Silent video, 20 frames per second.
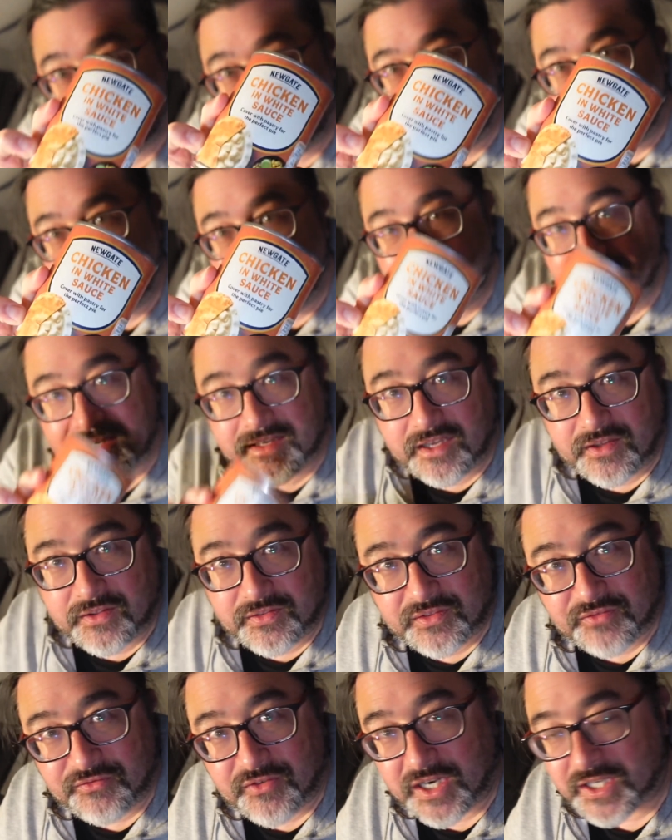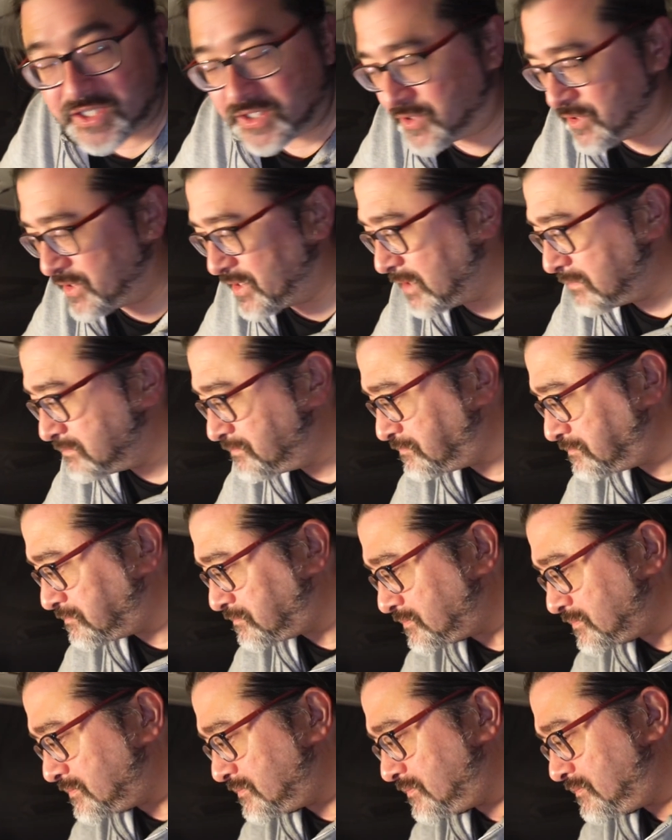in the rice cooker,
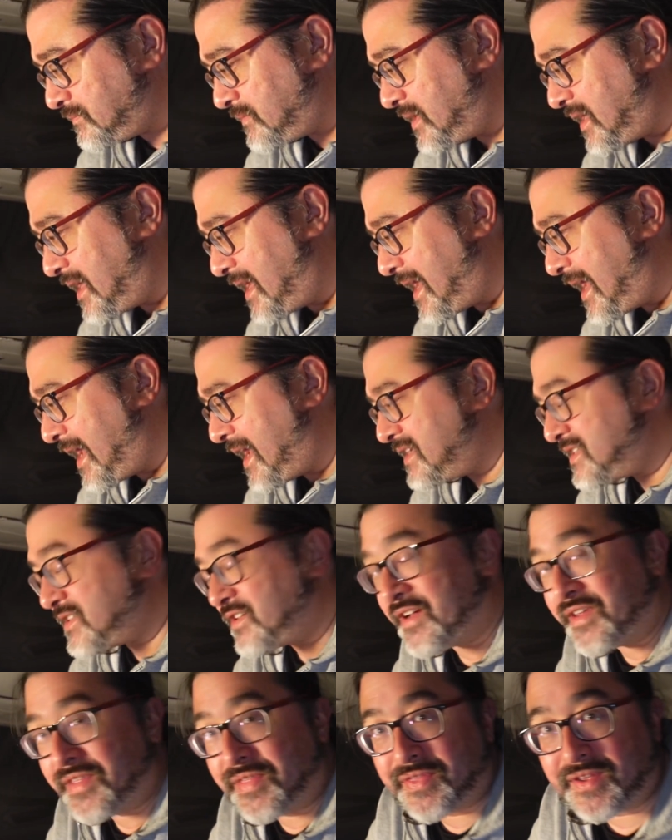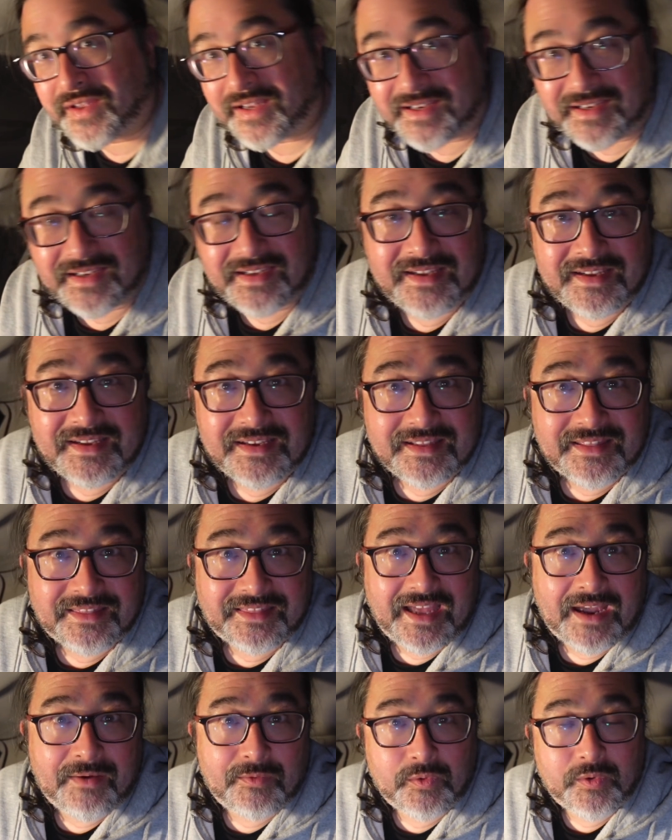and I think
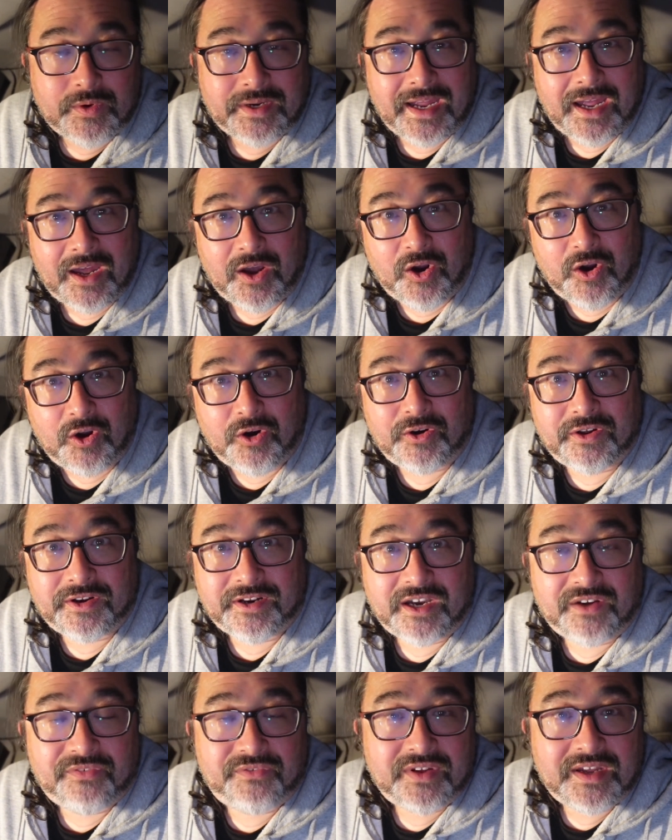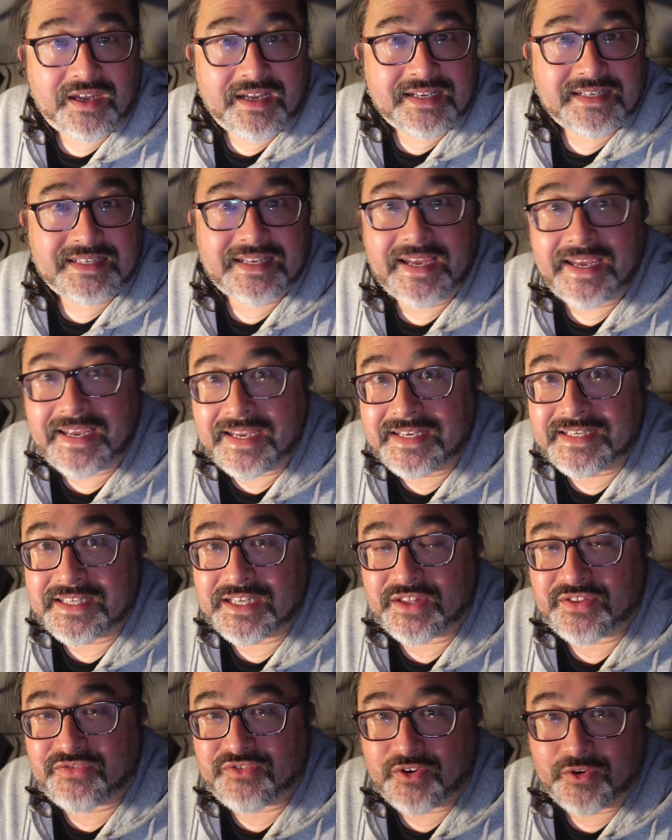that will get hot enough to heat
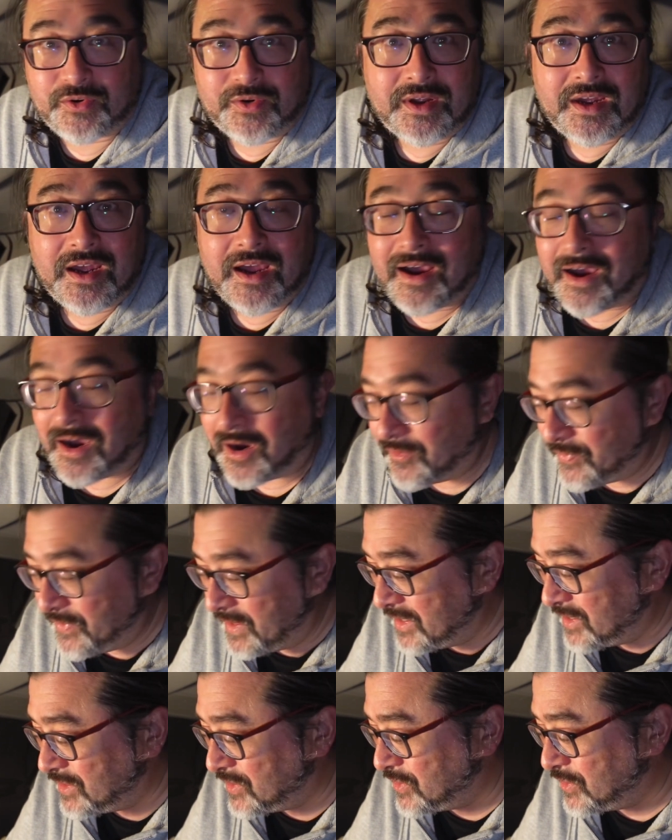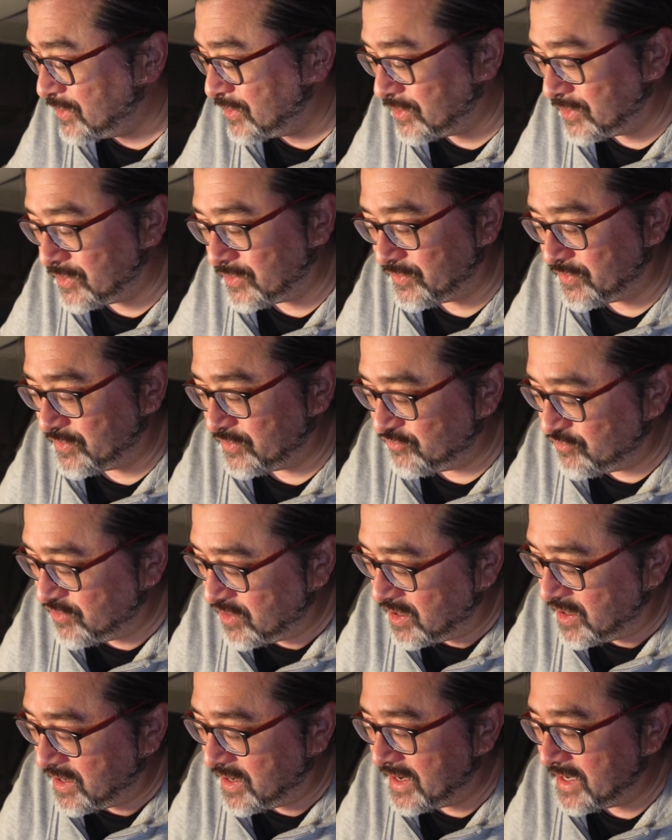it through. I'll then cook the
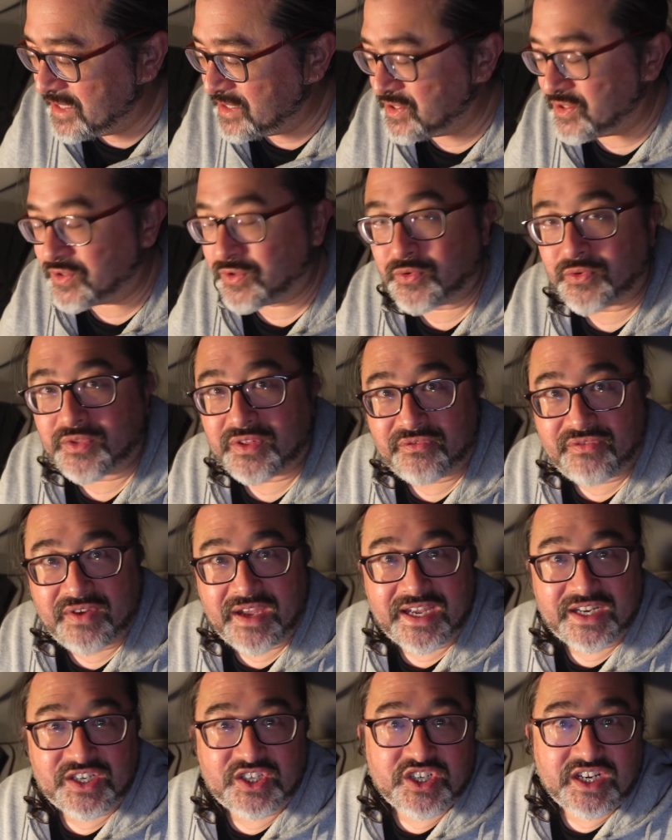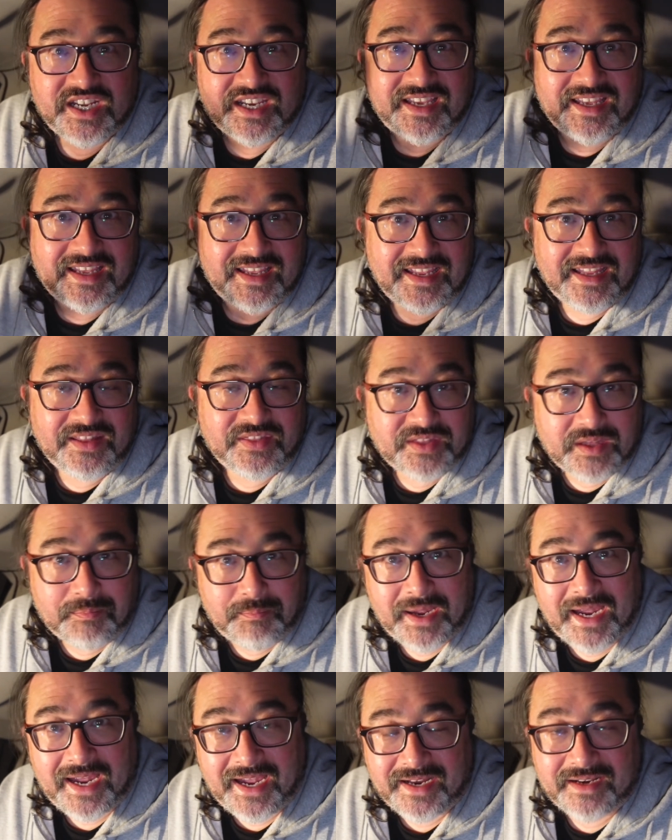rice and all the veg in the
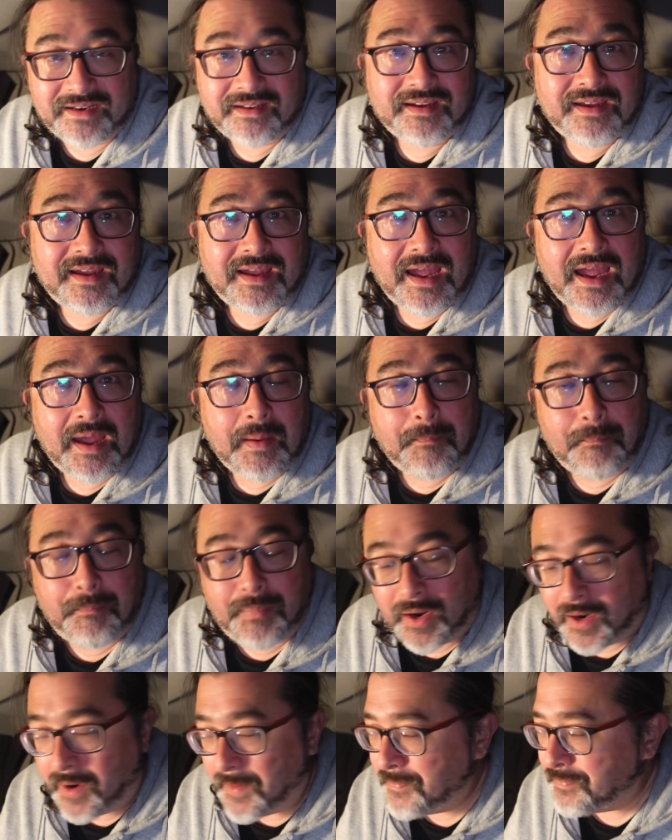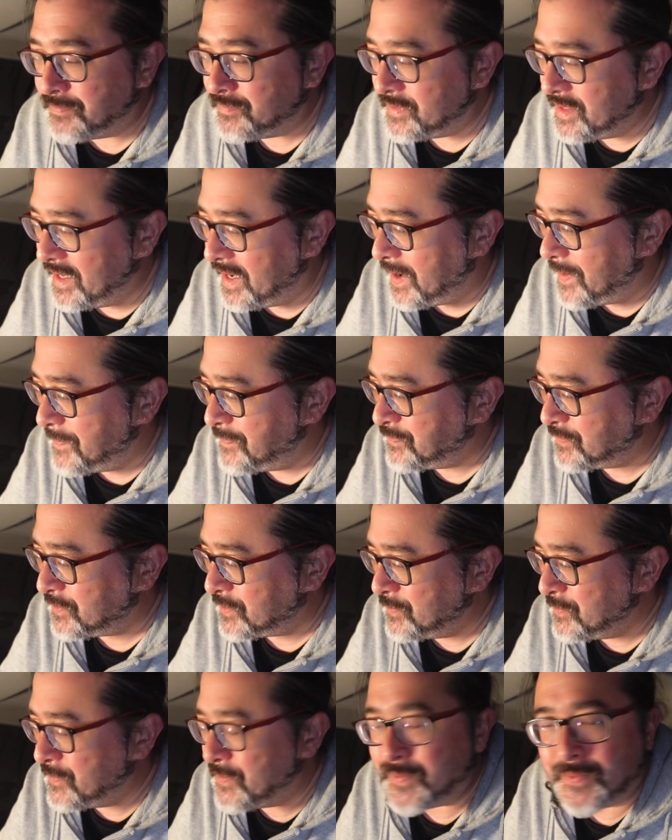pan, but yeah,
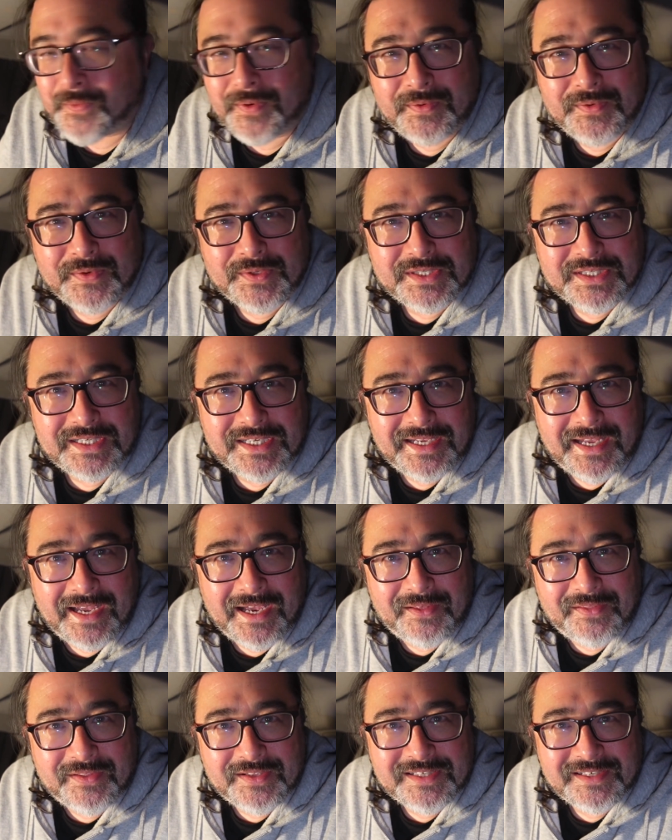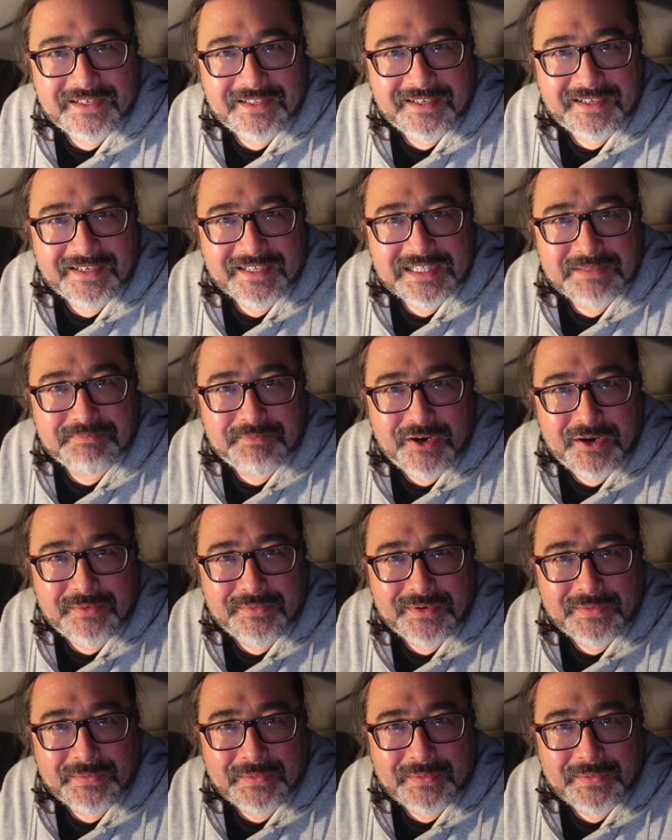we will see how this little experiment